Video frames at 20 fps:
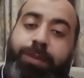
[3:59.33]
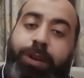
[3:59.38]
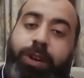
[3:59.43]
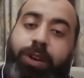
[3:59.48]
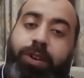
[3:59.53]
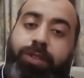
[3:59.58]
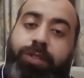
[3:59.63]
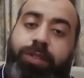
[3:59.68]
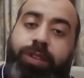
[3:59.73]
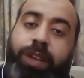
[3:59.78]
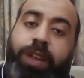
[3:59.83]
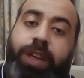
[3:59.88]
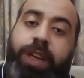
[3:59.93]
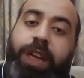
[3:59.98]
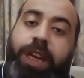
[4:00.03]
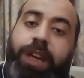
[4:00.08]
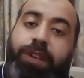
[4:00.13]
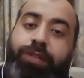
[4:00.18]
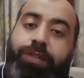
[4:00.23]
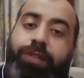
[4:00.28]
Because
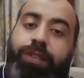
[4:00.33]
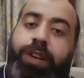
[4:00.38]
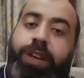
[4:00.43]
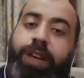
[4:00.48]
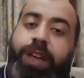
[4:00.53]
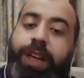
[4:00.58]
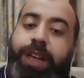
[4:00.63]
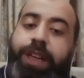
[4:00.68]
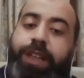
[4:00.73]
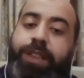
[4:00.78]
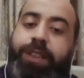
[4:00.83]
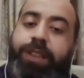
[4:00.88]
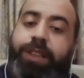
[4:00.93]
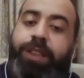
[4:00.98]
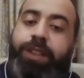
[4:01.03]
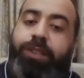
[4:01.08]
if it